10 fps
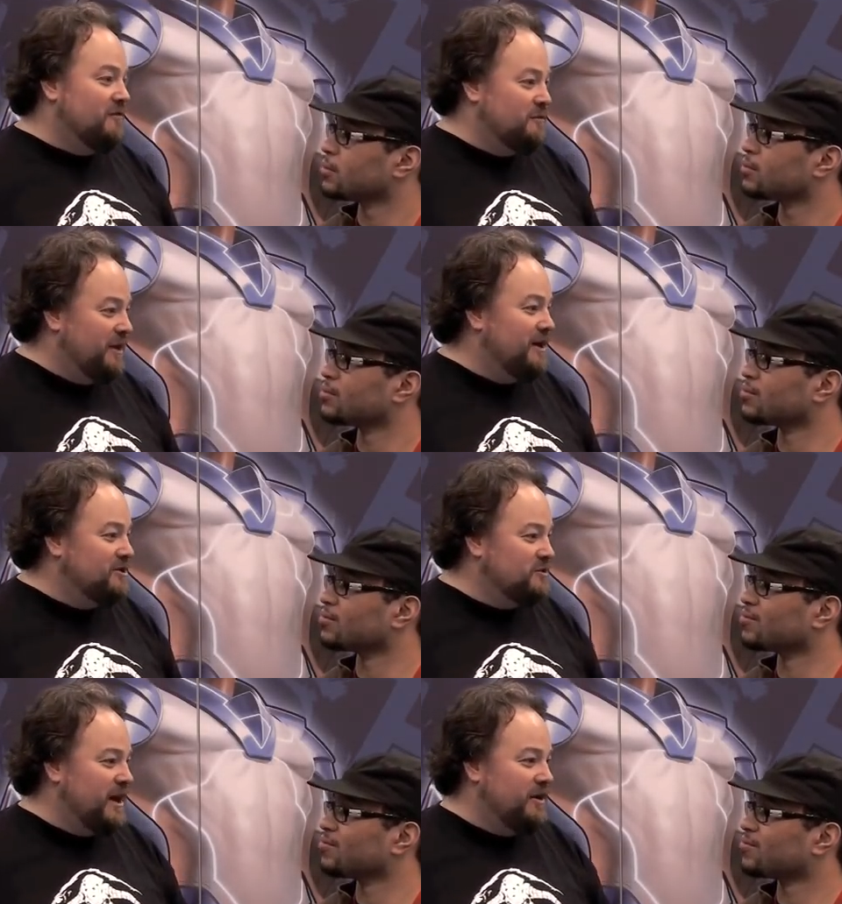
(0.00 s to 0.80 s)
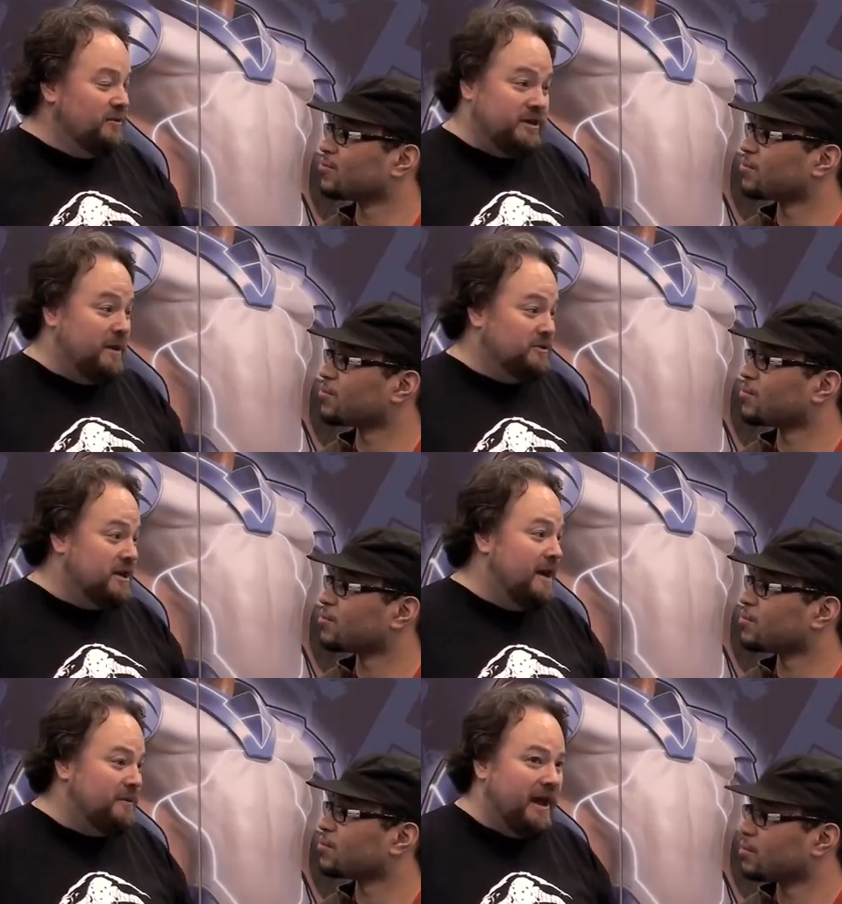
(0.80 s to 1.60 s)
Speaker 1: there for players, right? A
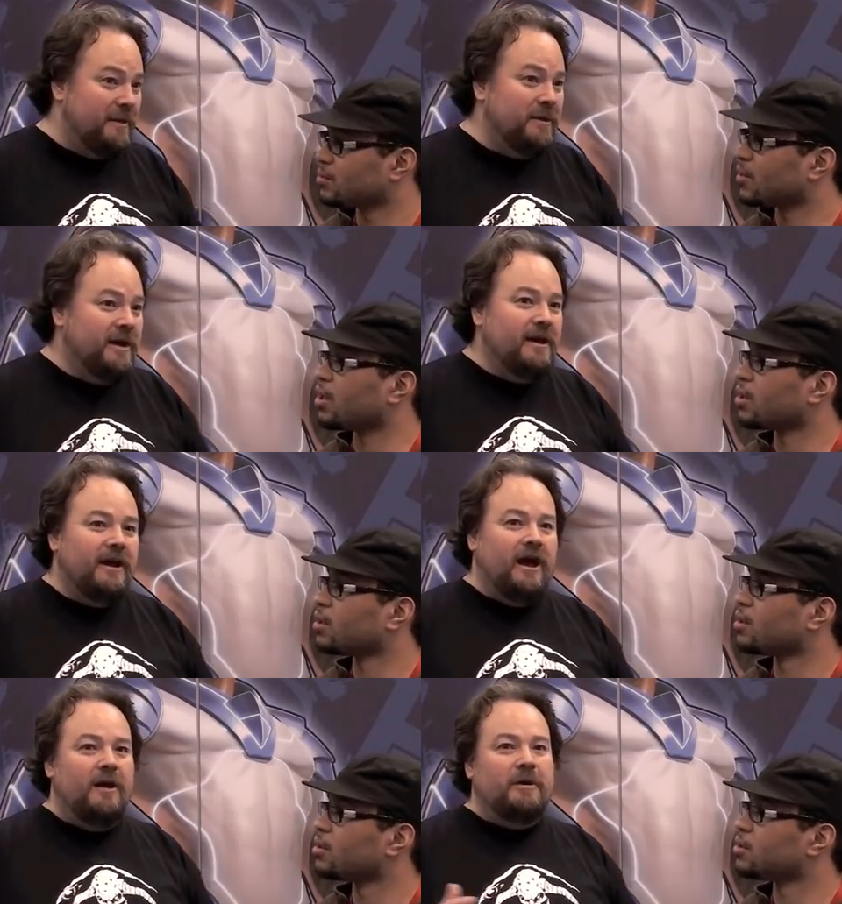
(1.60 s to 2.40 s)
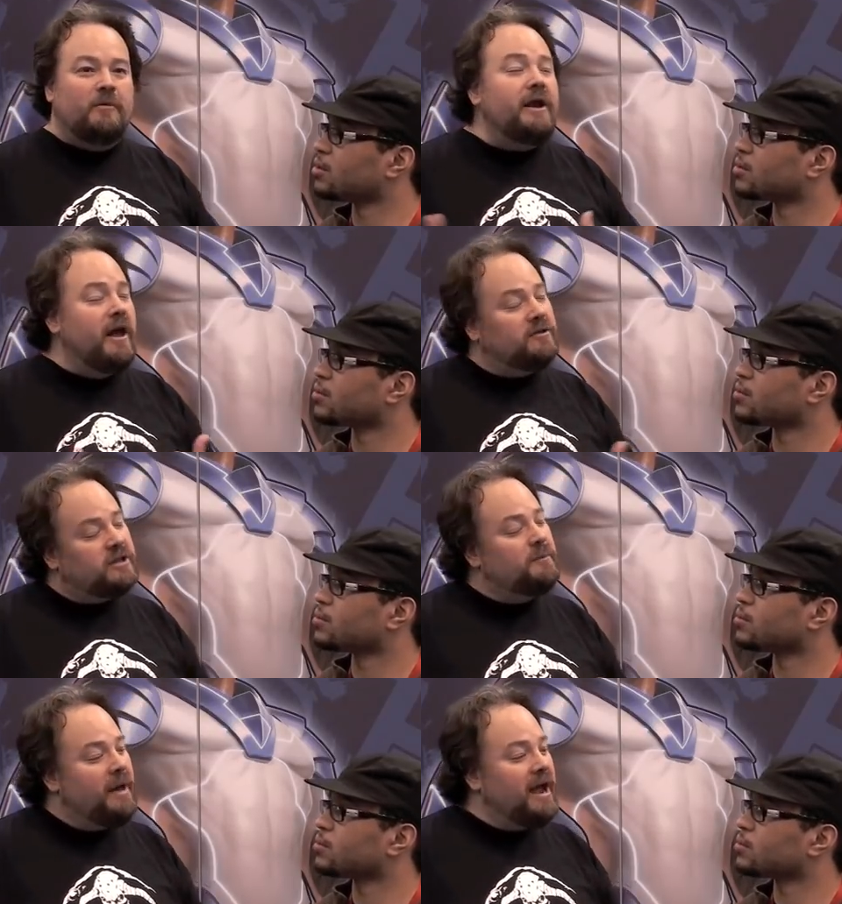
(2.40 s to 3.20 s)
tabletop game, um, and right now
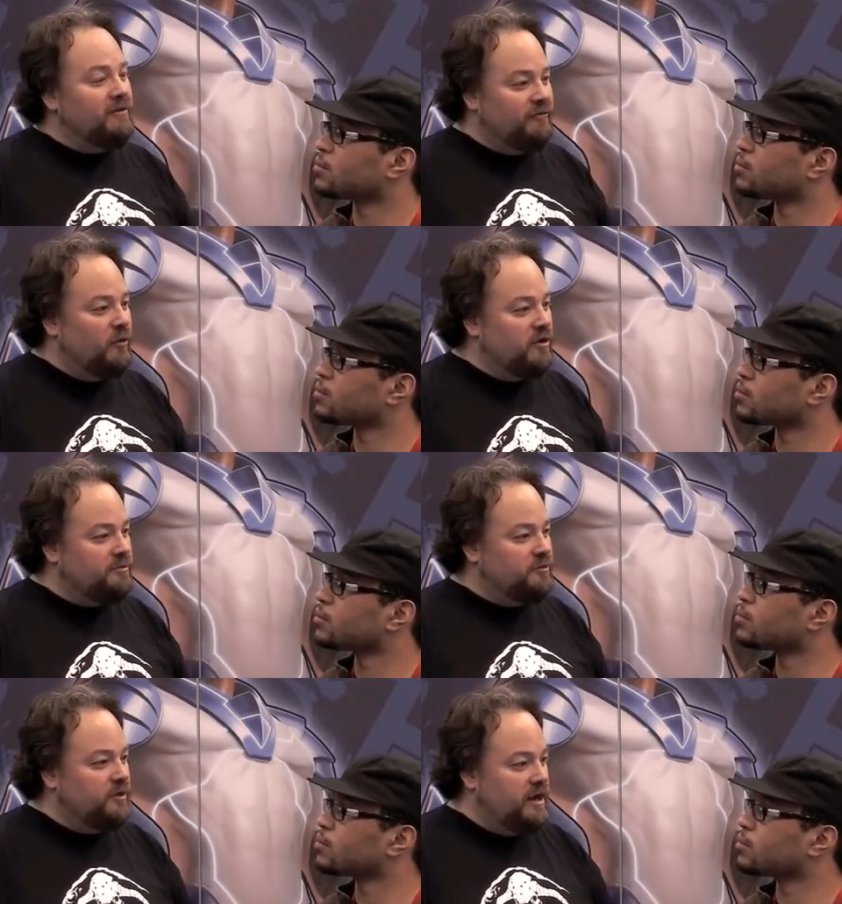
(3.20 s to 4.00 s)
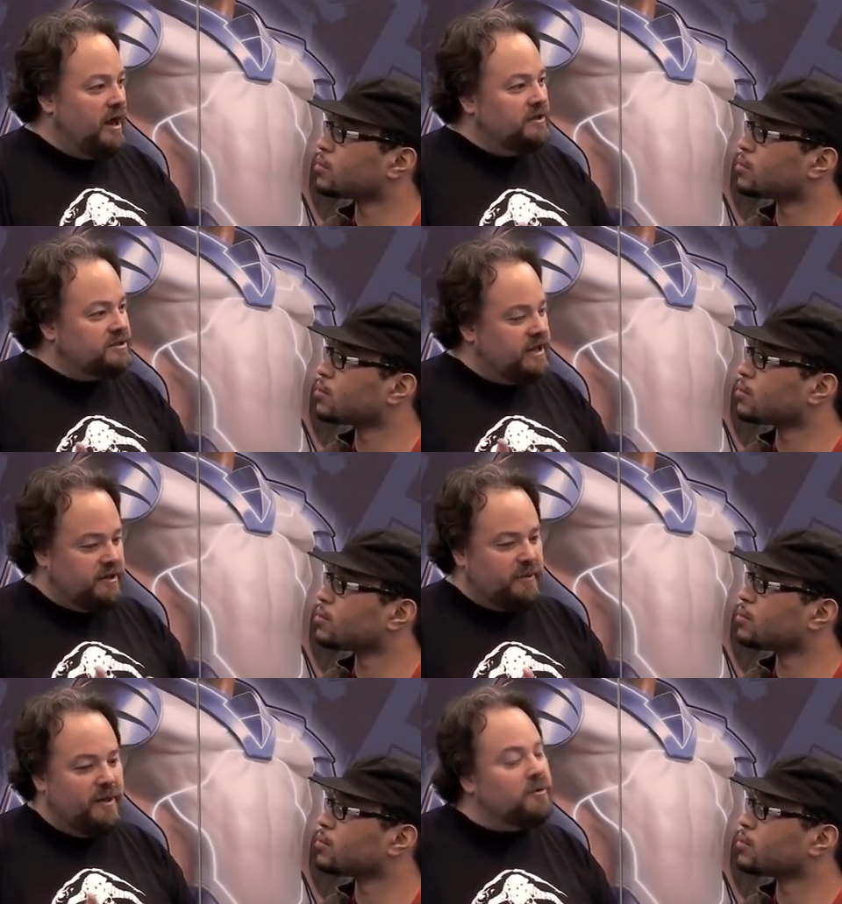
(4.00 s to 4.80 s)
there's a lot of back and forth between us
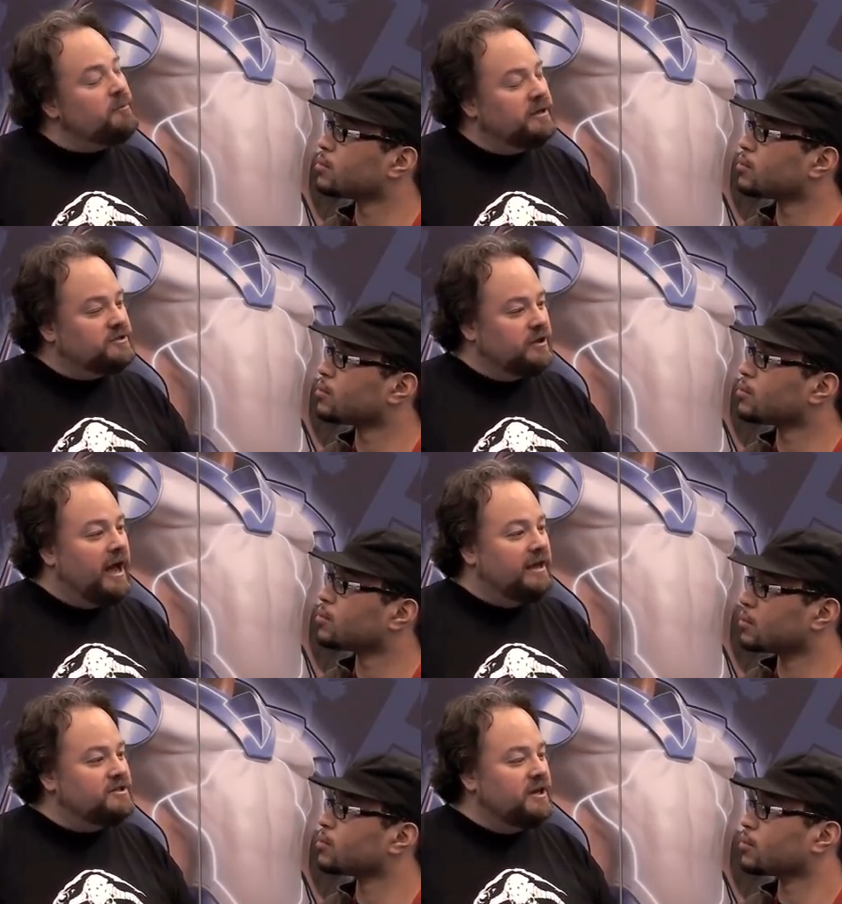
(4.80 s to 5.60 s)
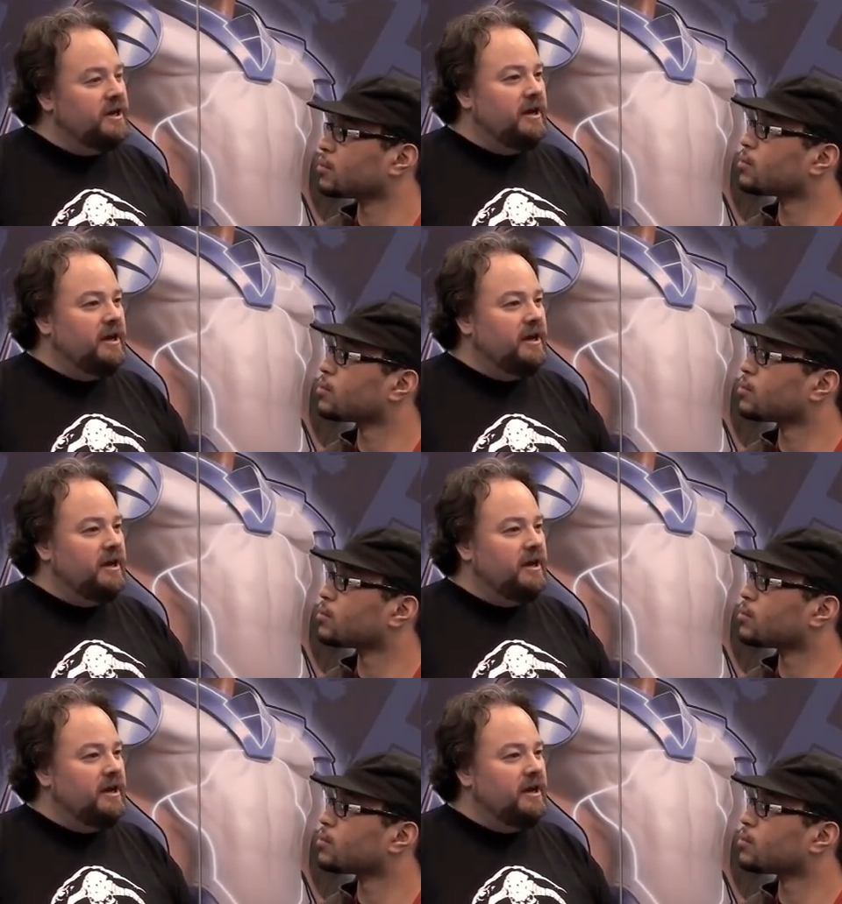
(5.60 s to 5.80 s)
and the paper and pencil guys.